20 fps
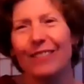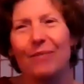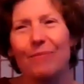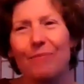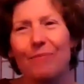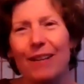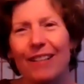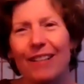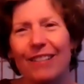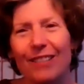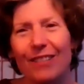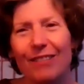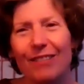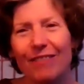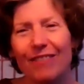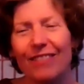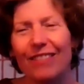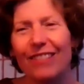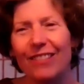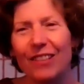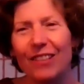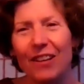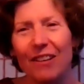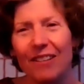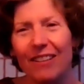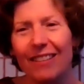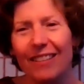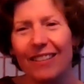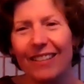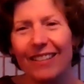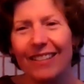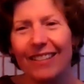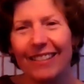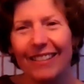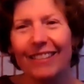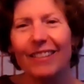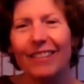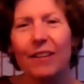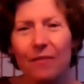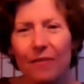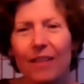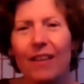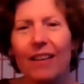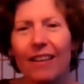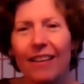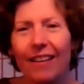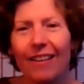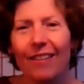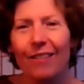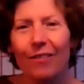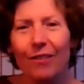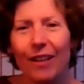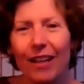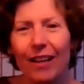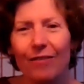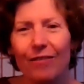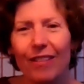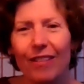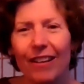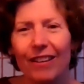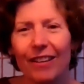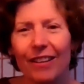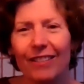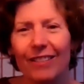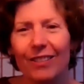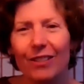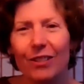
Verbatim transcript: so much for sharing welcome. this. And we have like so